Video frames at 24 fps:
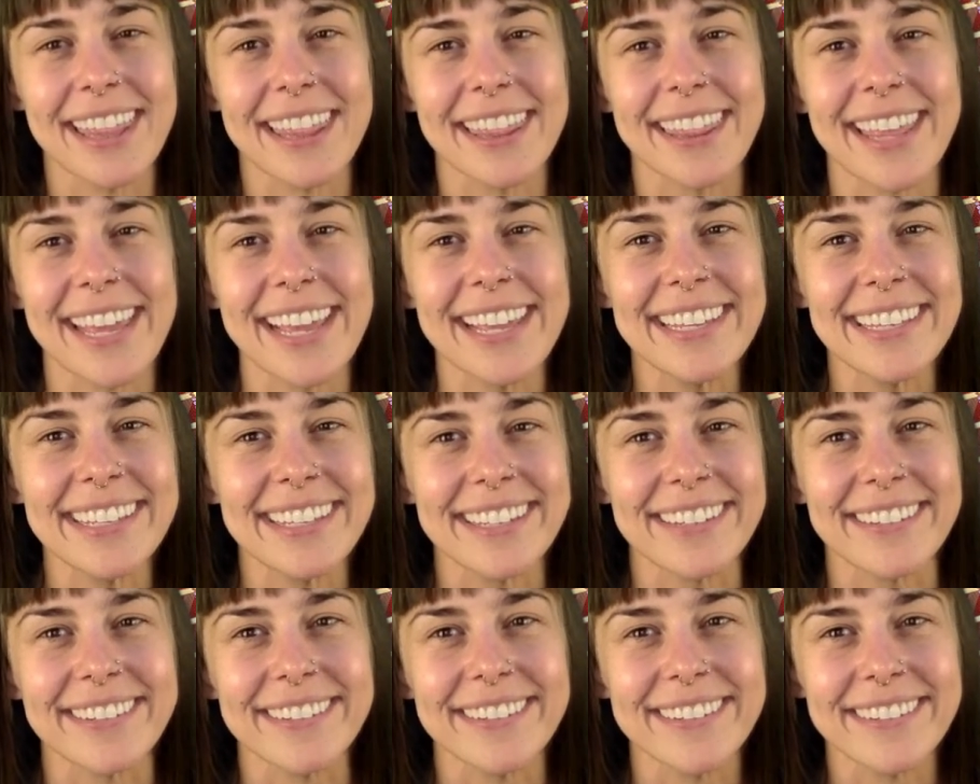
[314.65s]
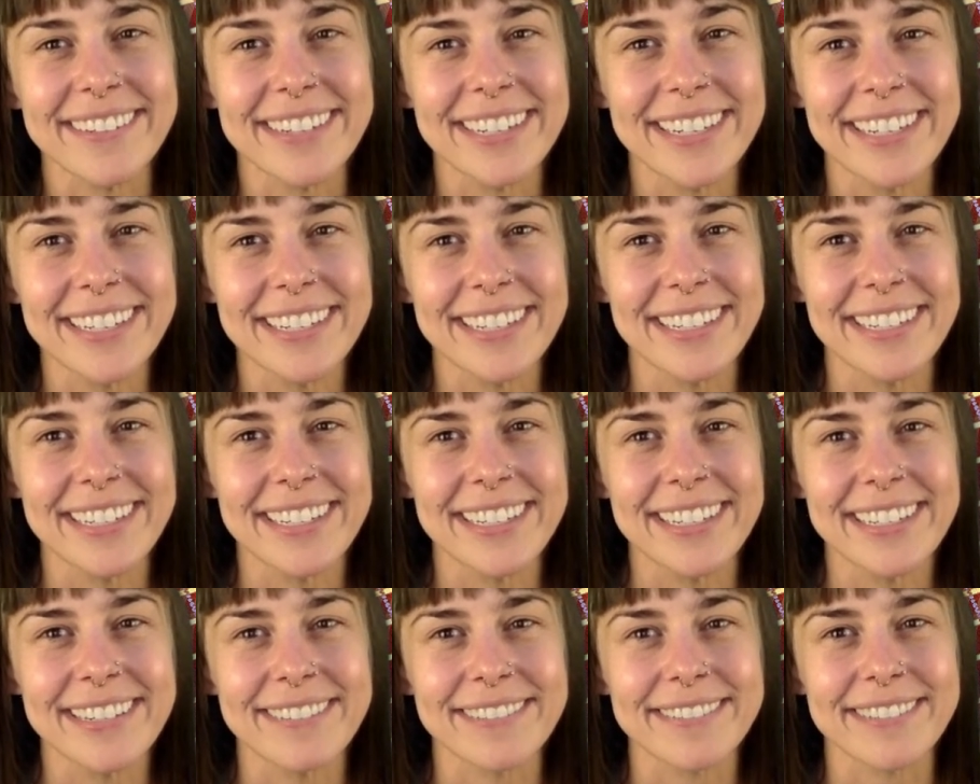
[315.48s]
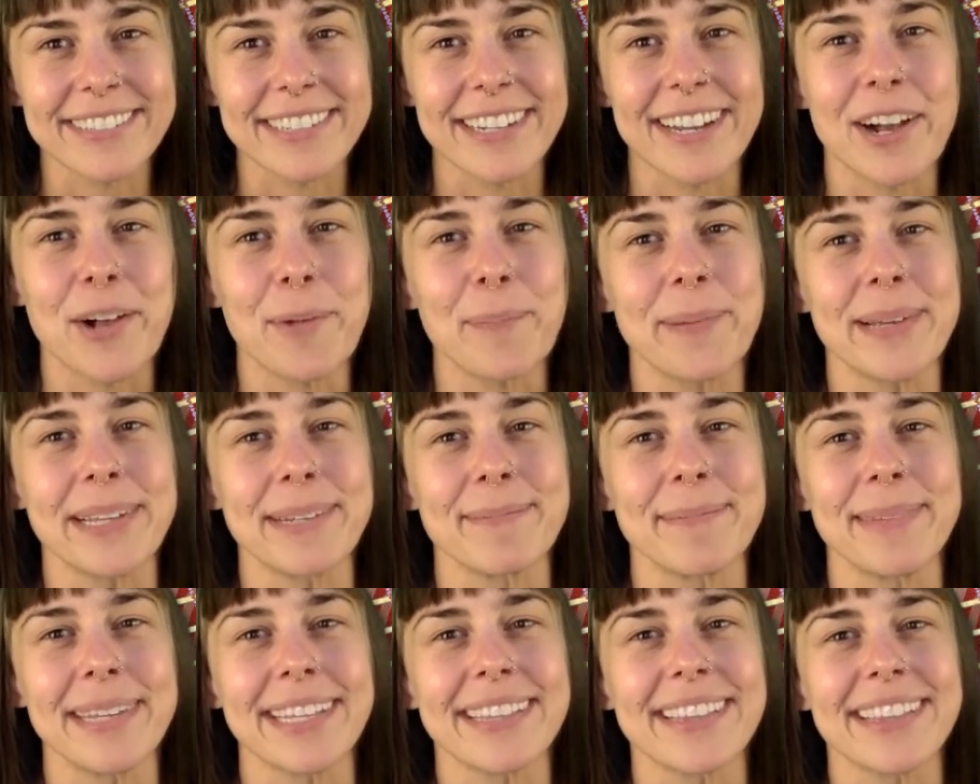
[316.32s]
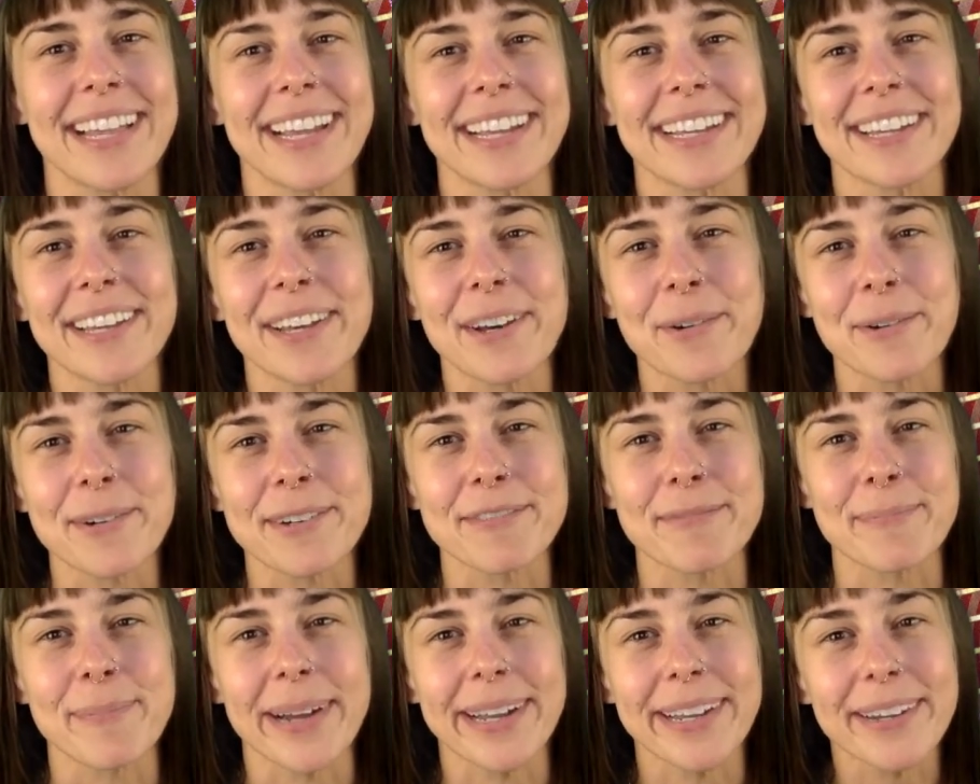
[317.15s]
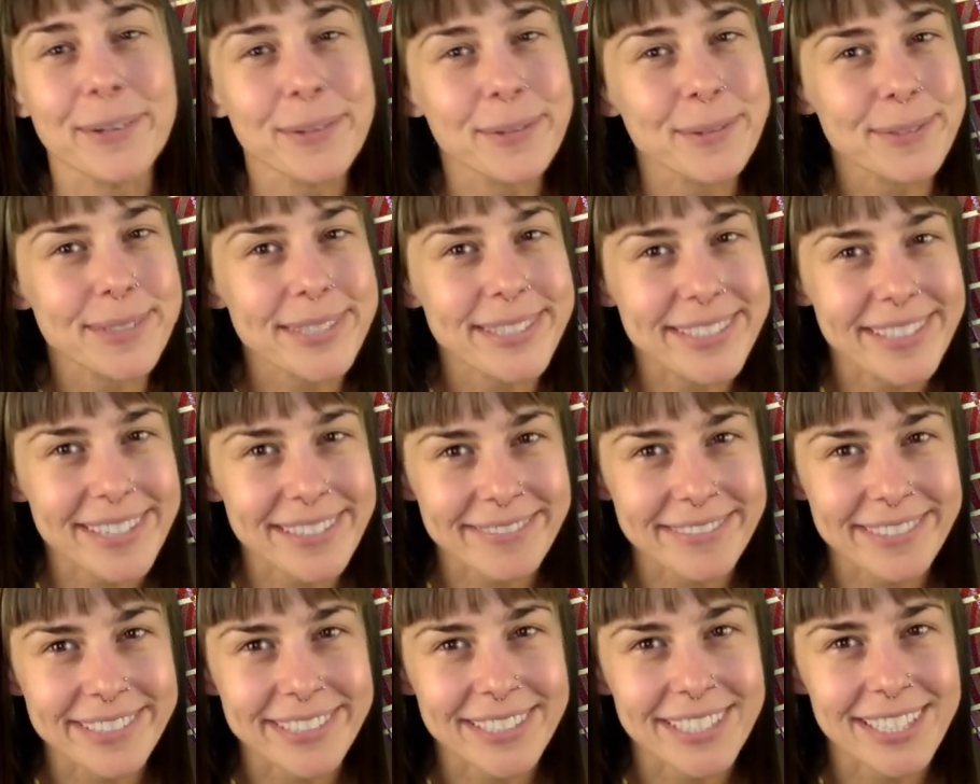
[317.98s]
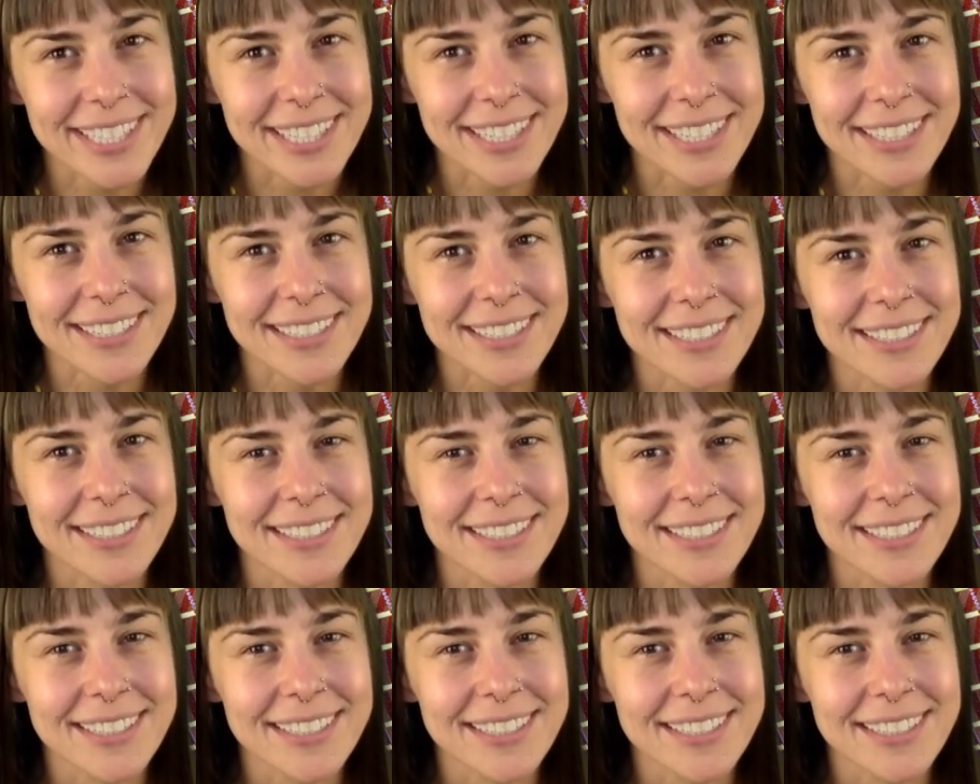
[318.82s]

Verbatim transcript: Thank you for helping me let go of my own suffering.